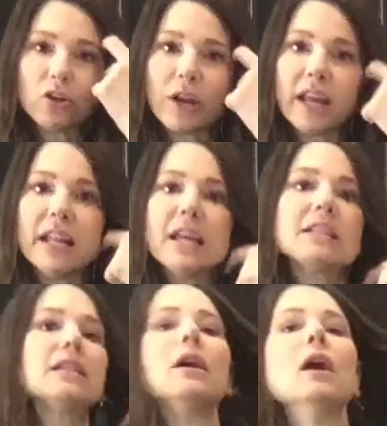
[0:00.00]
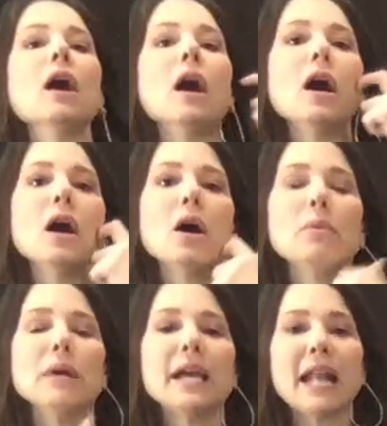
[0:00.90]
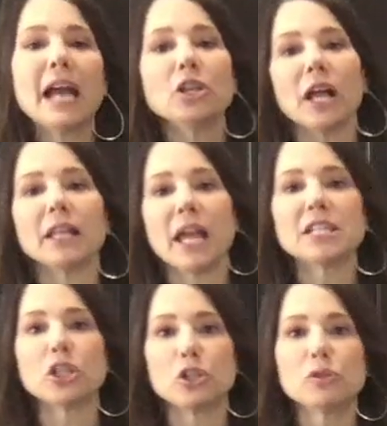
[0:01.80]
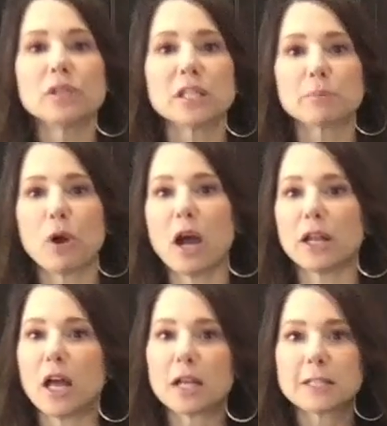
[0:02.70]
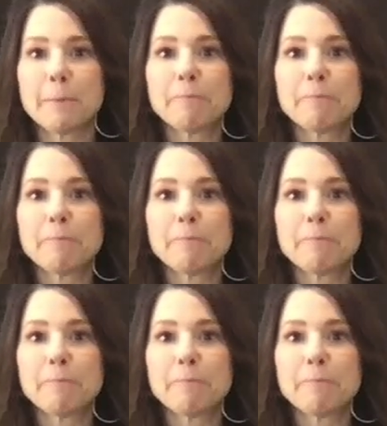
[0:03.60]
granite, and I like to use this product